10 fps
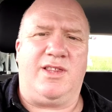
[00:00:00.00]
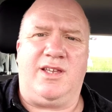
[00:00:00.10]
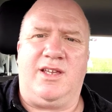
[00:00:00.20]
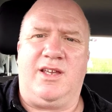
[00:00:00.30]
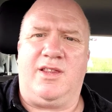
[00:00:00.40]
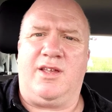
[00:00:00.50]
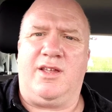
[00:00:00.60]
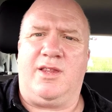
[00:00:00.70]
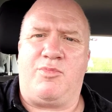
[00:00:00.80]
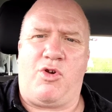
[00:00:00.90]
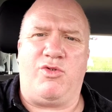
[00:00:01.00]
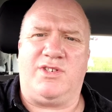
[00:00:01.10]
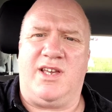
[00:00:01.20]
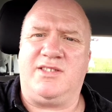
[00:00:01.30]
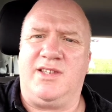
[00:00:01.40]
the the the
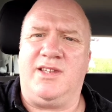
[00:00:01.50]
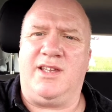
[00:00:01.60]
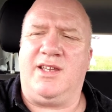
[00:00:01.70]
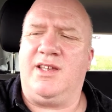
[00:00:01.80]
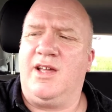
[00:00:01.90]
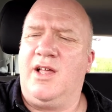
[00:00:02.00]
processing, the